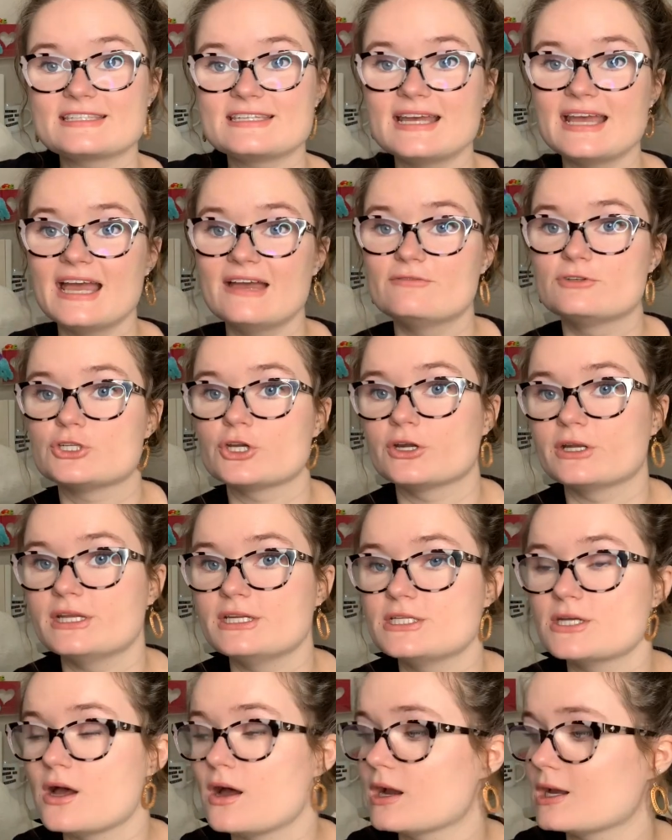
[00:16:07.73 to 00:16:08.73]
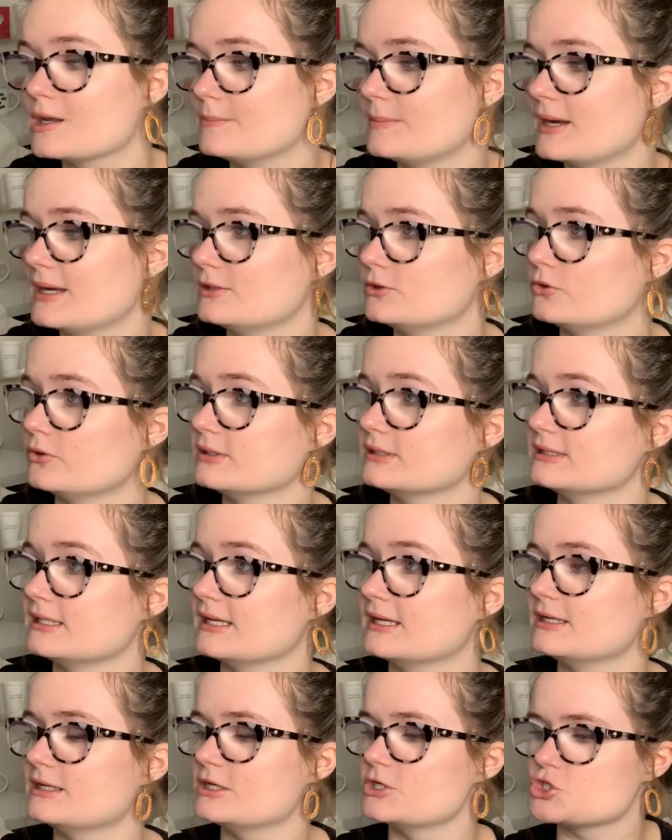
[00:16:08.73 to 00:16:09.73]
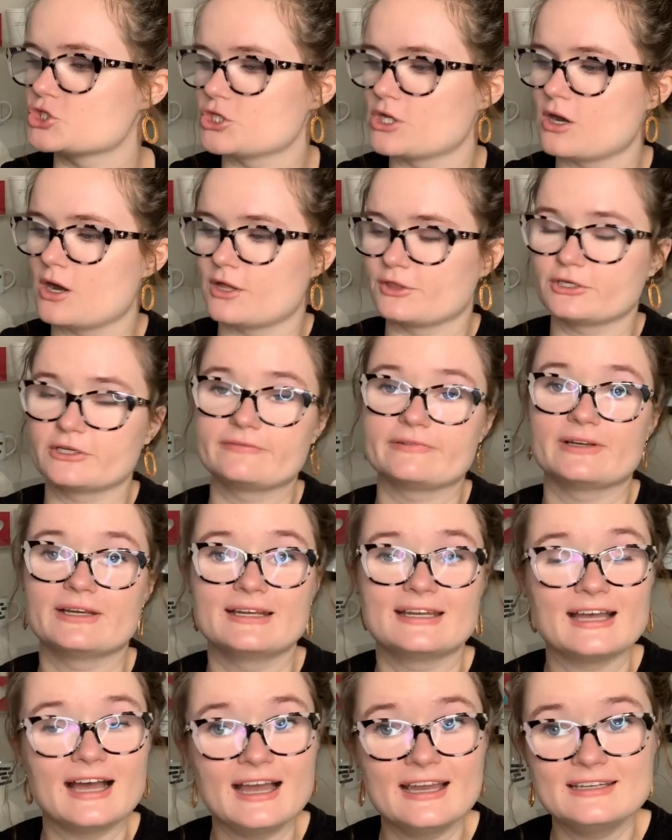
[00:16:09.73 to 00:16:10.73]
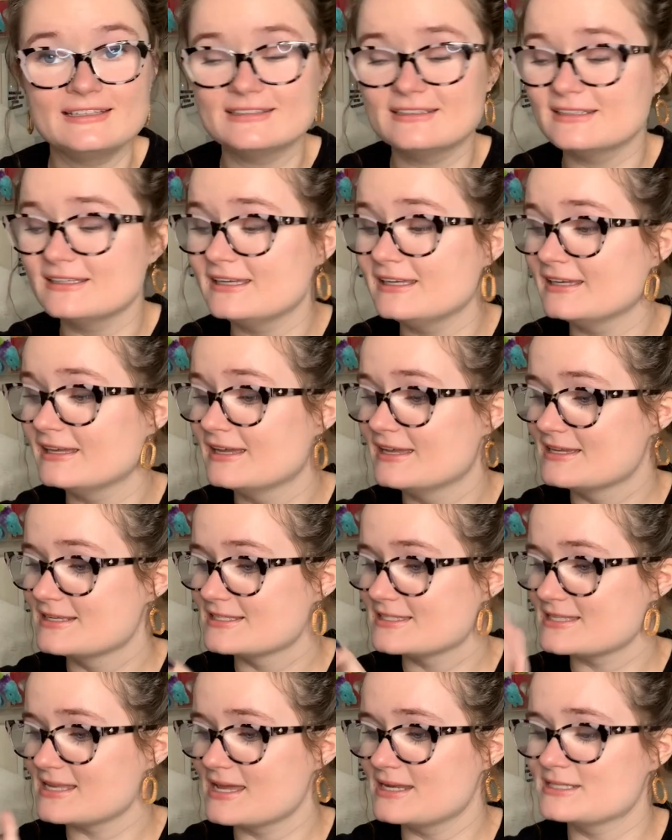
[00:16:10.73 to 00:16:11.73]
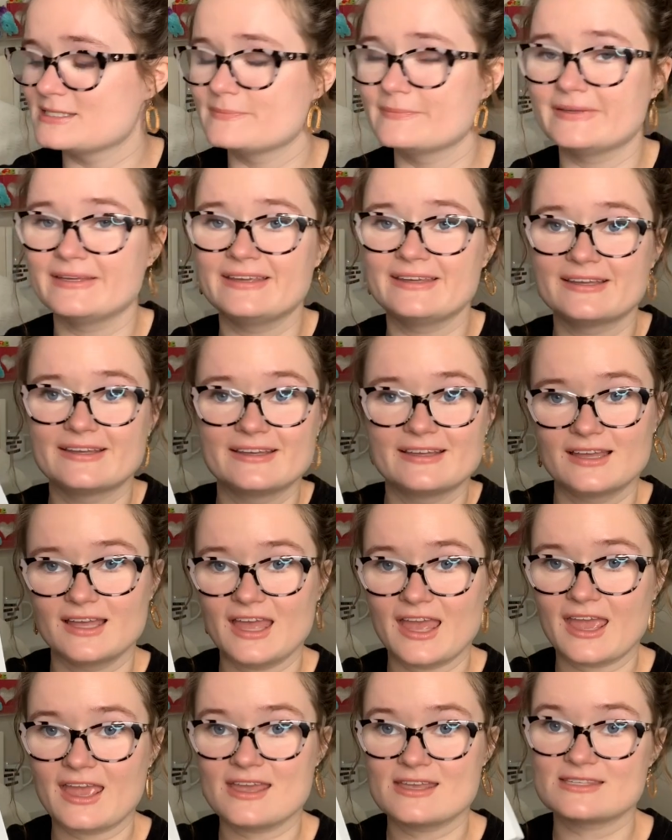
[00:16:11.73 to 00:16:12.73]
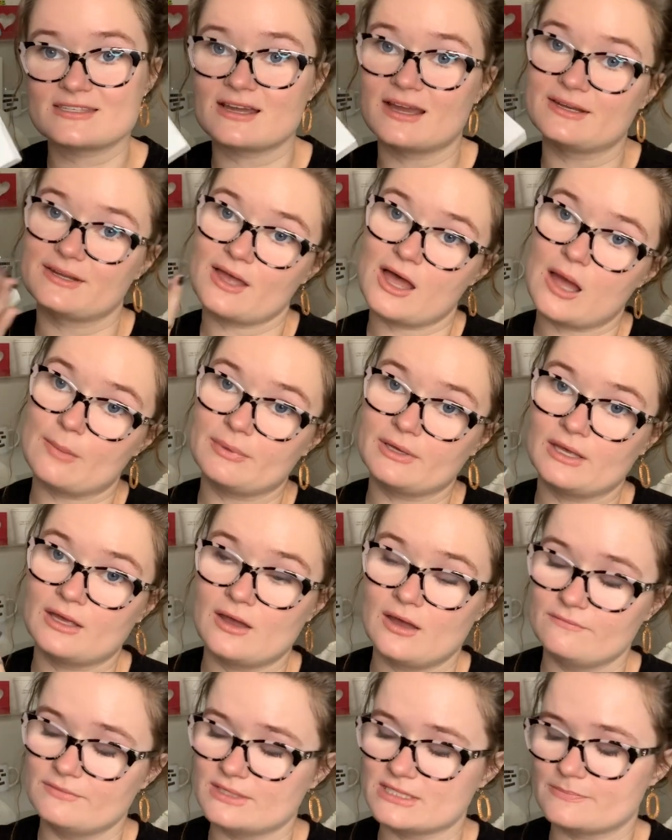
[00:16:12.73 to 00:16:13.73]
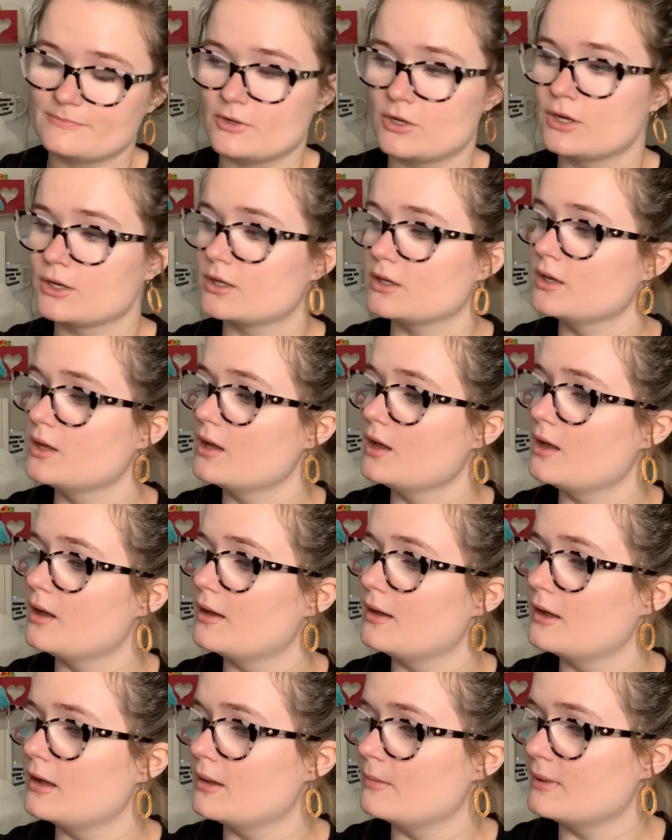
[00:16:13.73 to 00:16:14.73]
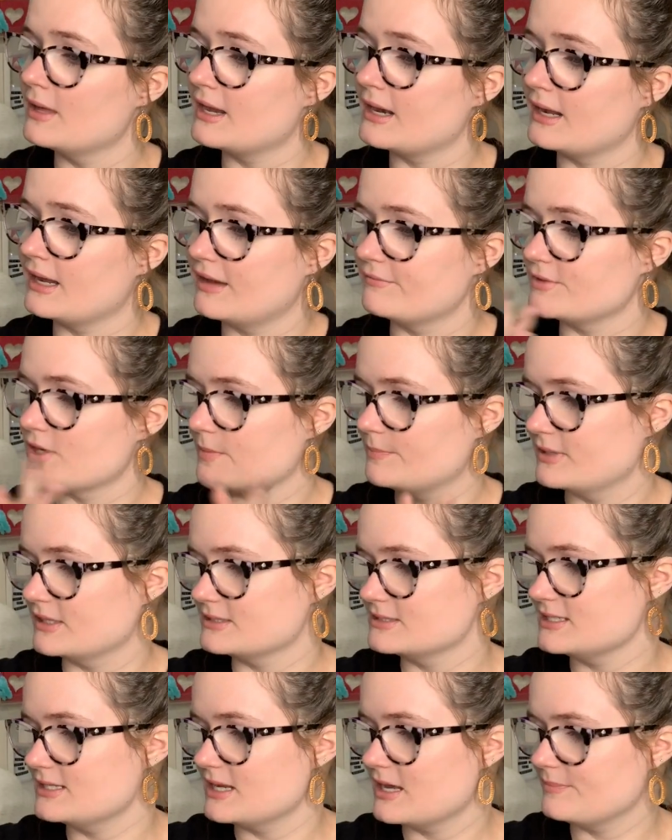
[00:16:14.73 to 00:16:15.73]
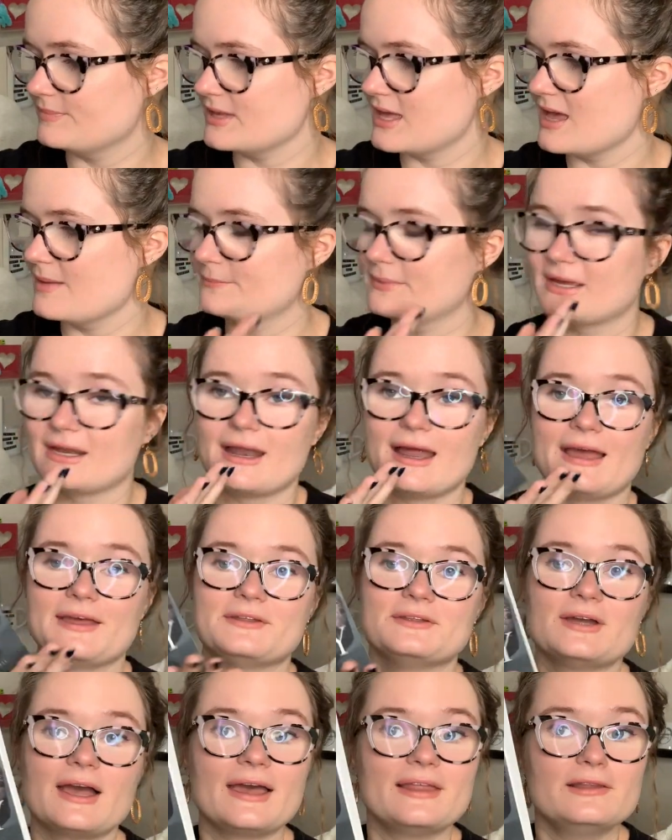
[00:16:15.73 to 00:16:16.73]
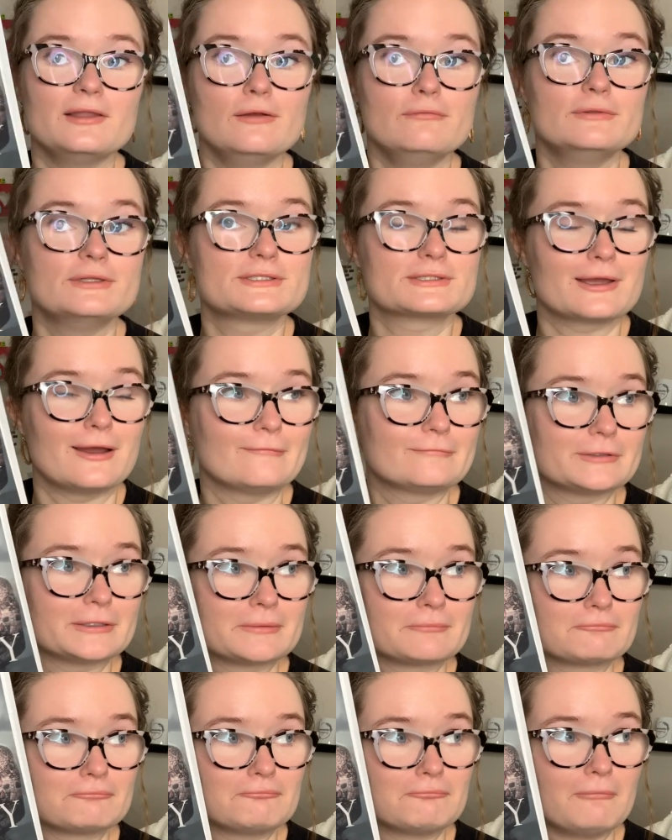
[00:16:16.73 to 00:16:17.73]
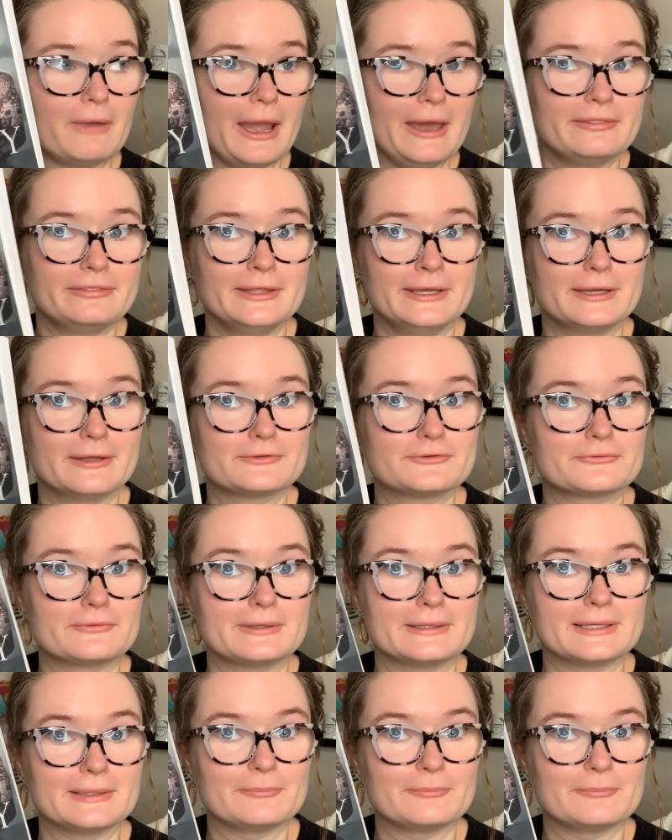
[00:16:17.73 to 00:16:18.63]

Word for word: I have Dirty Talk by Lauren Landish. The author very kindly sent me a signed copy of this book, um, and I have not picked it up yet, but I, I love this cover. I think it's really